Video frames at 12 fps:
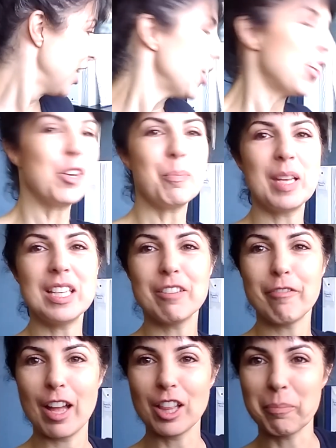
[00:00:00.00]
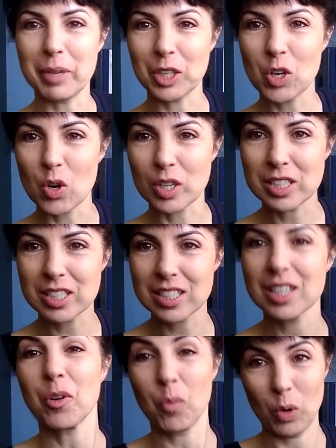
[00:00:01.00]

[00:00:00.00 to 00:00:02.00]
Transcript: human development course